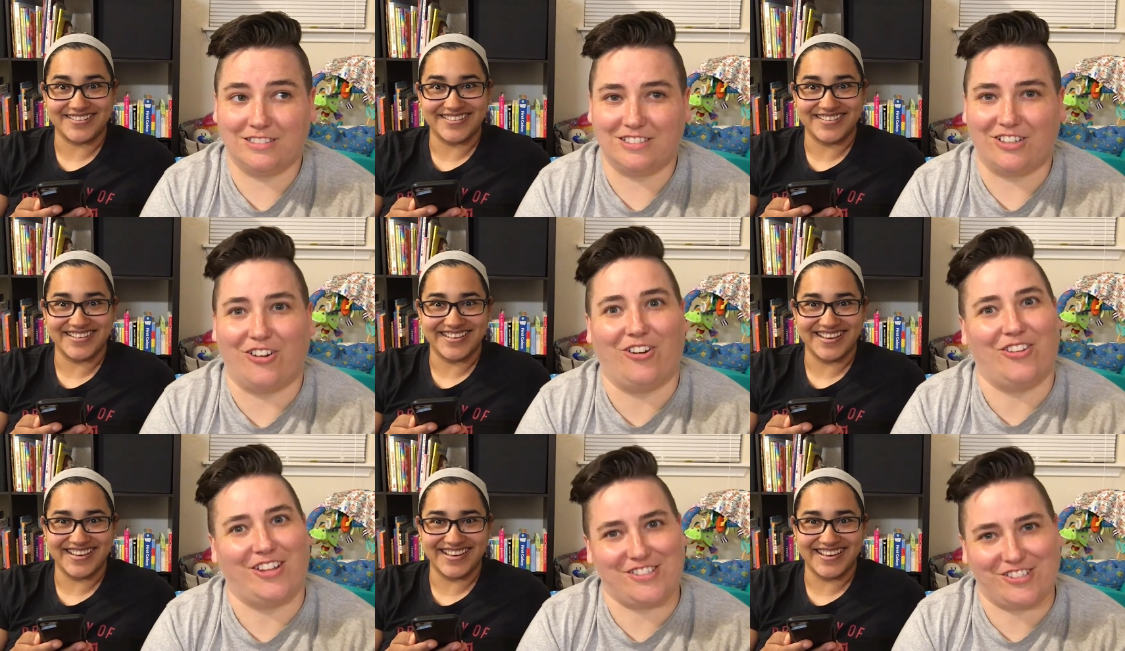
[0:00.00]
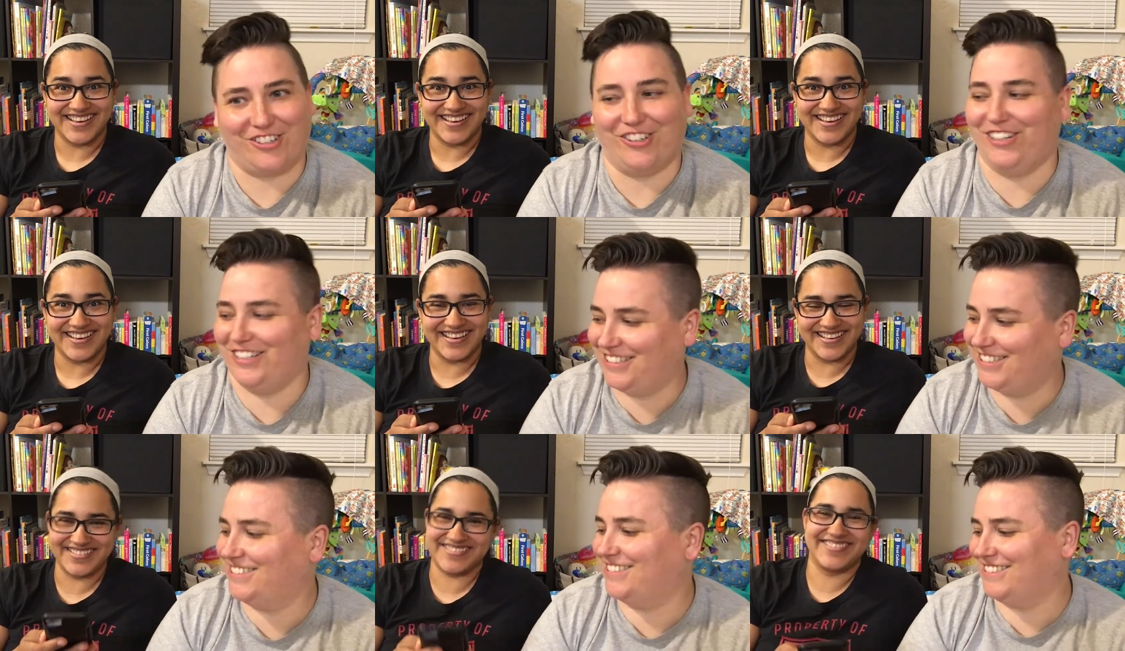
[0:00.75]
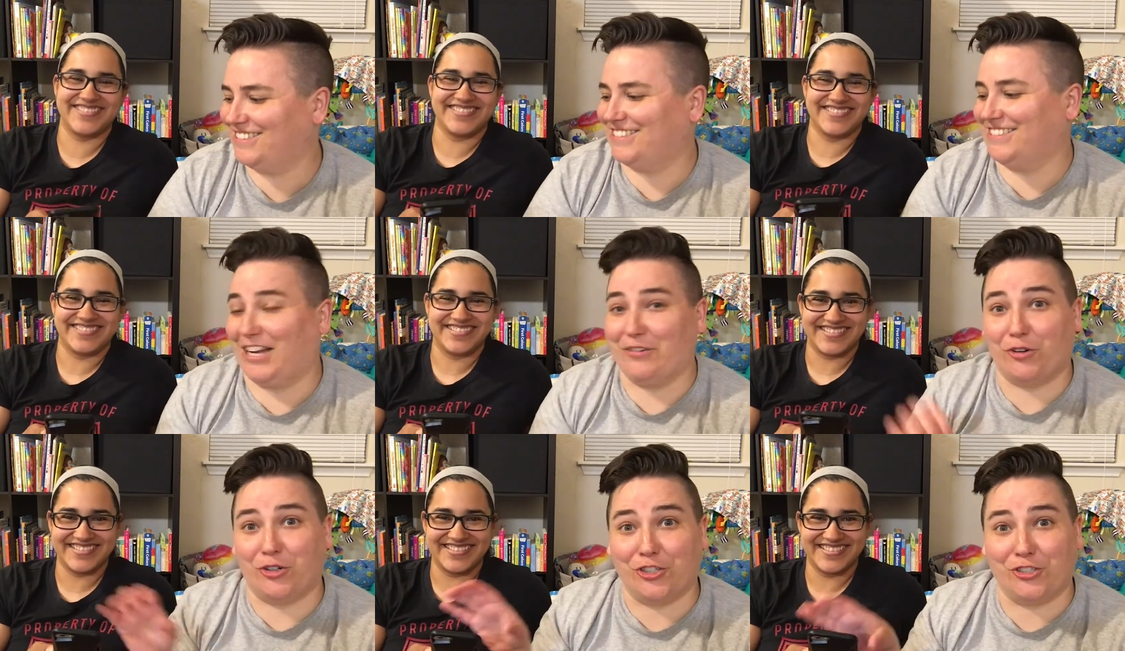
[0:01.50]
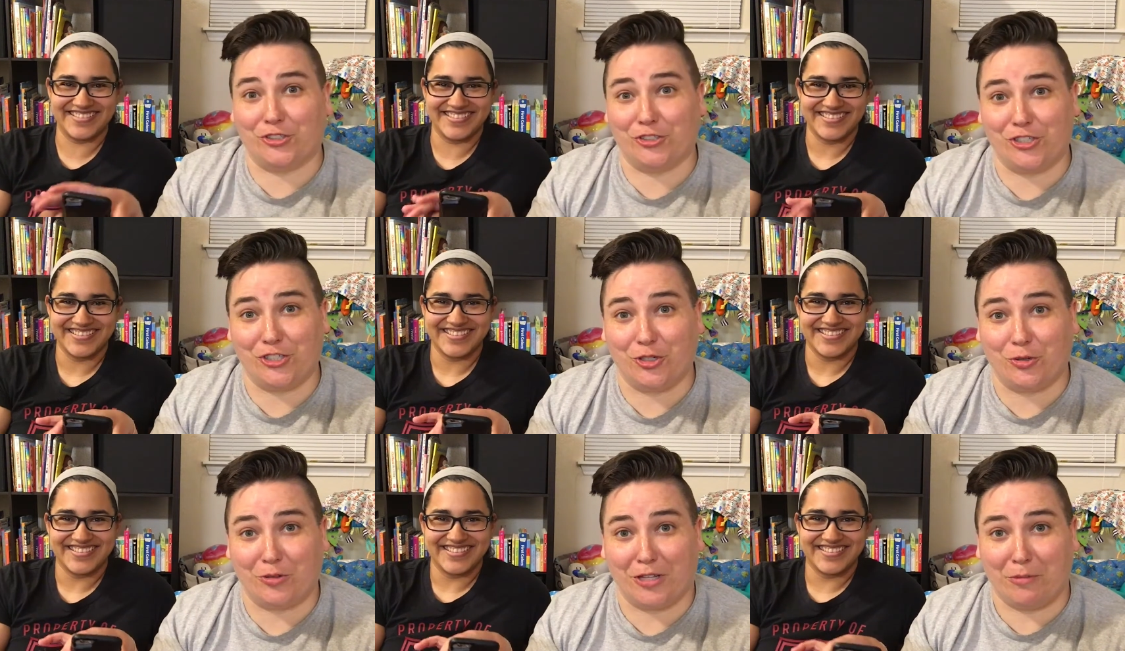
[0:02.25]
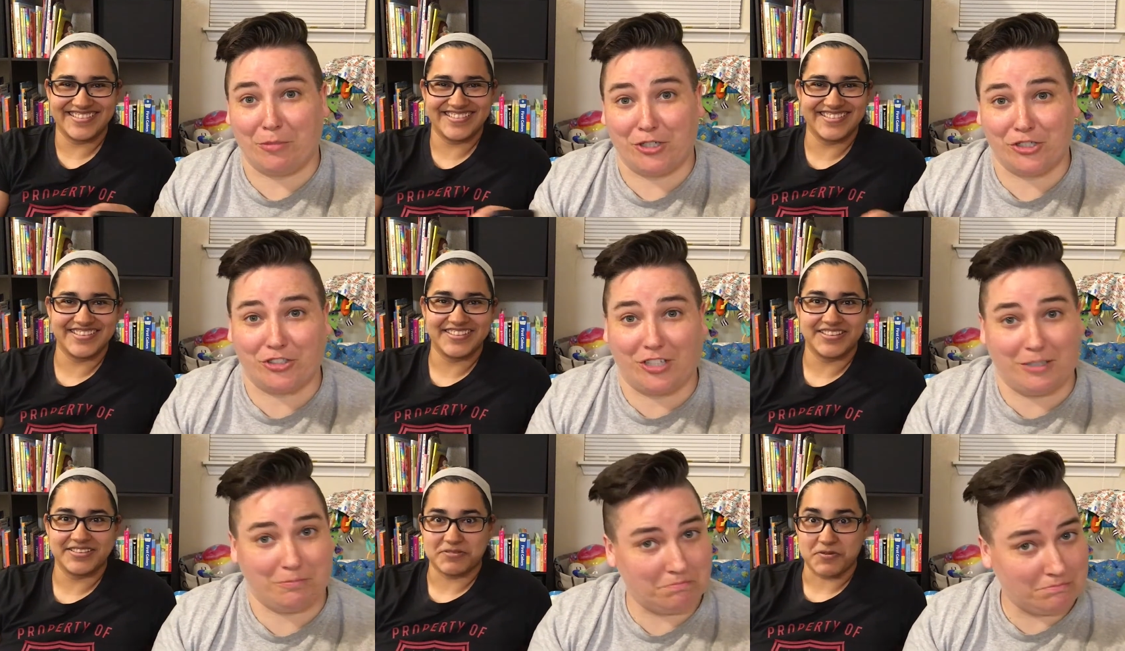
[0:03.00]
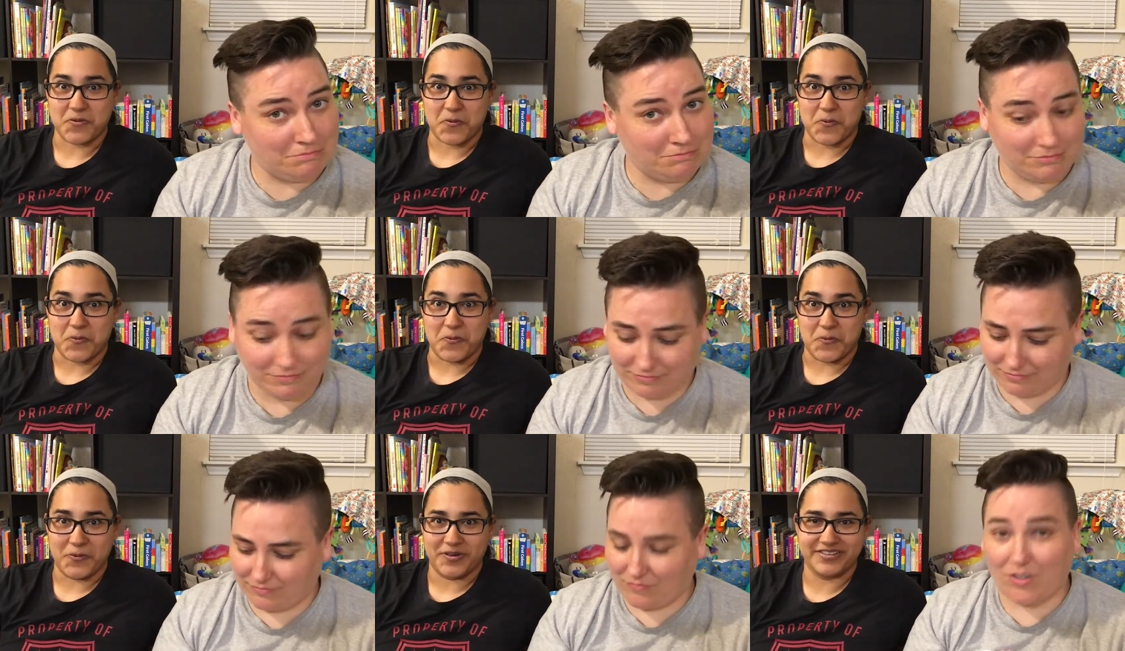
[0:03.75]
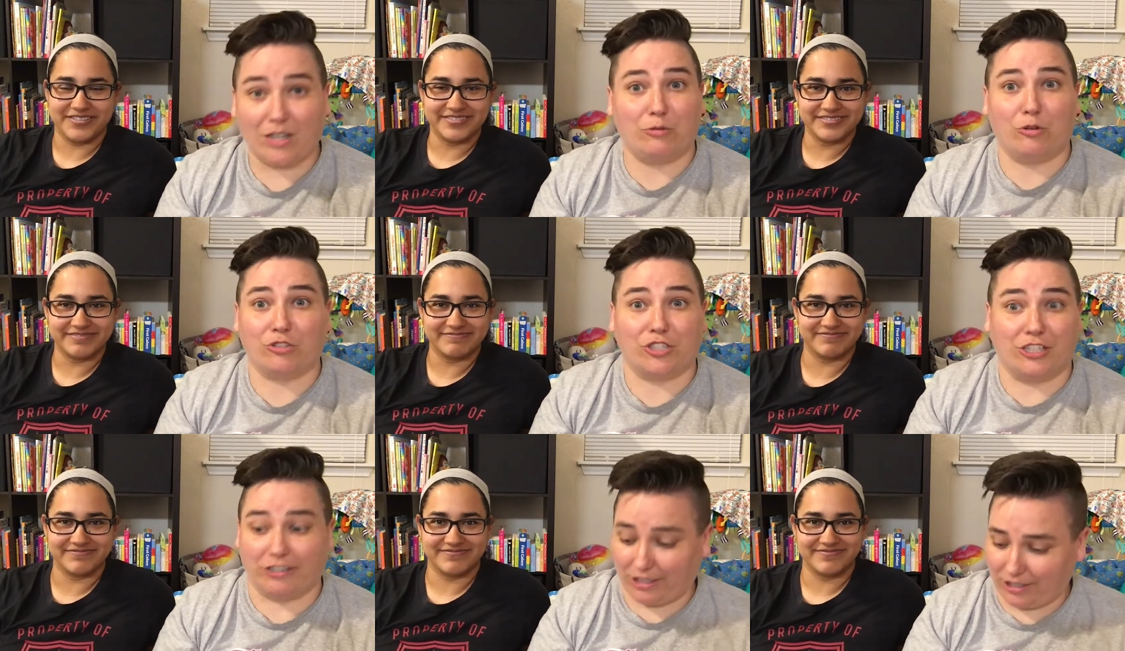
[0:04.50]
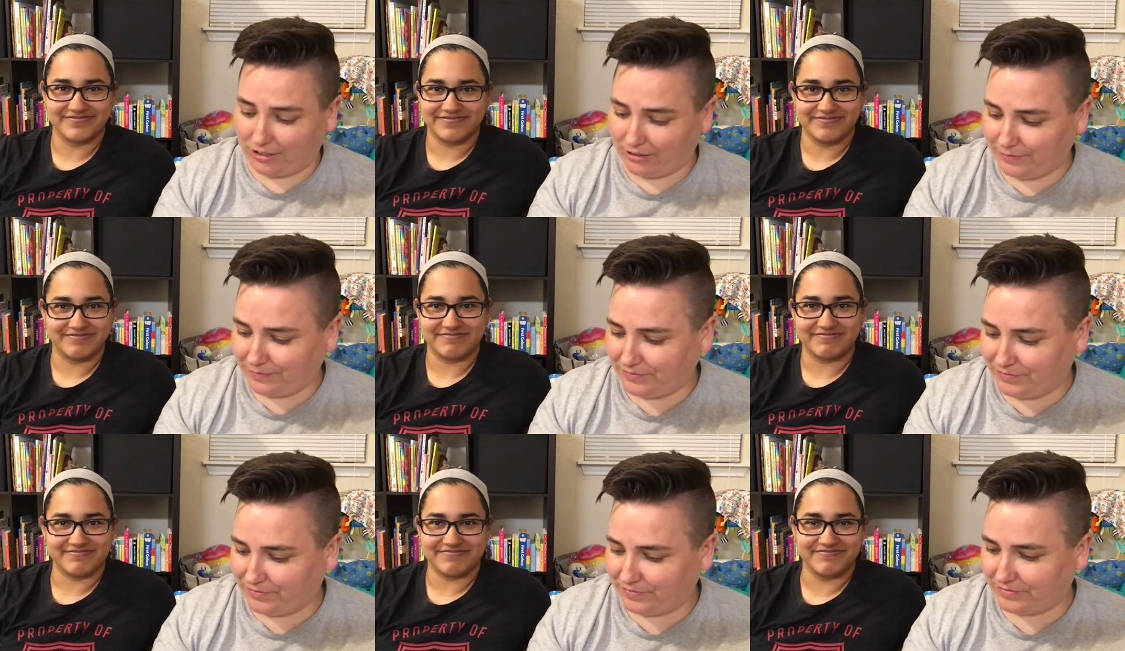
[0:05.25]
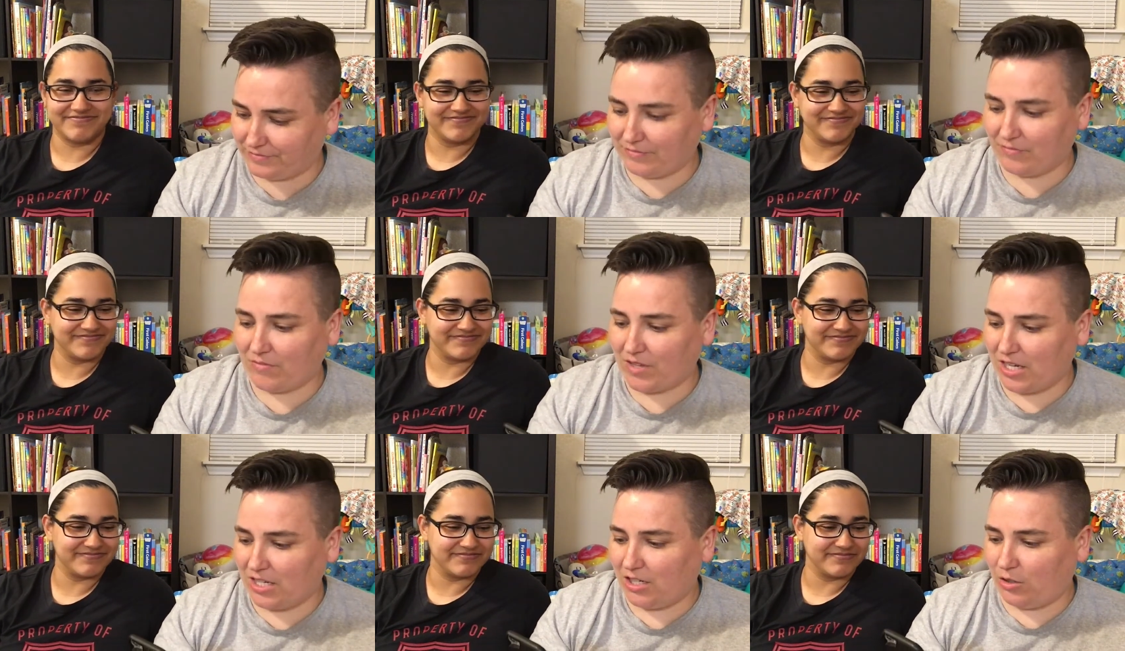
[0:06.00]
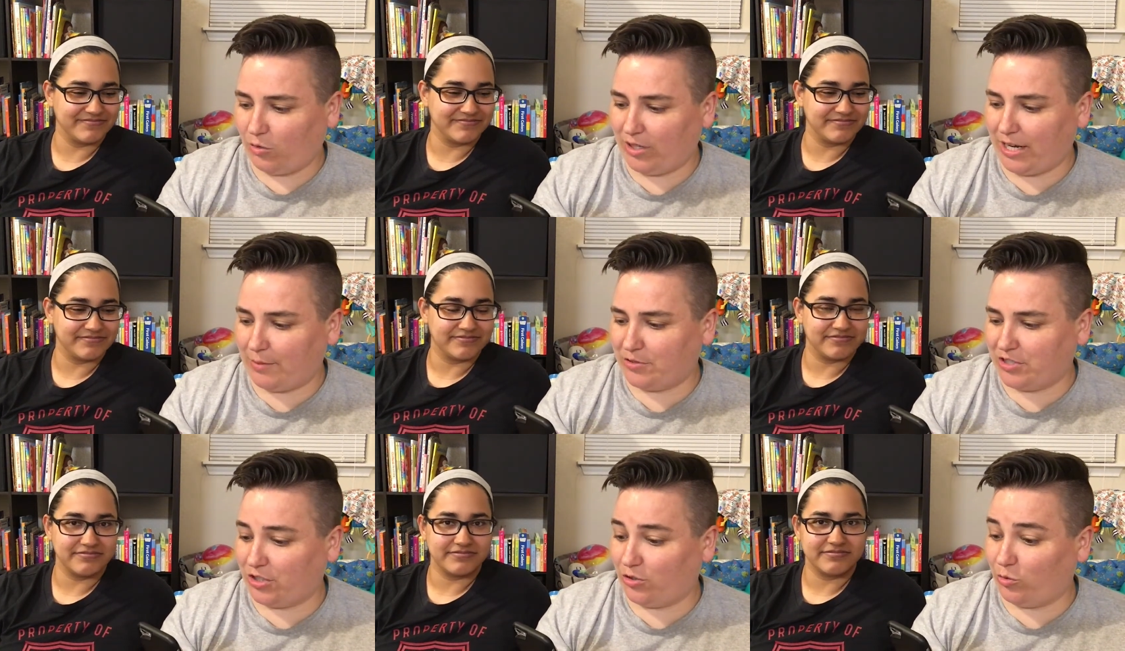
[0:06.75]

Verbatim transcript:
Speaker 1: Oh, that's good. I've heard a dirty joke with that punchline. Ooh. I won't share it here. What happened to the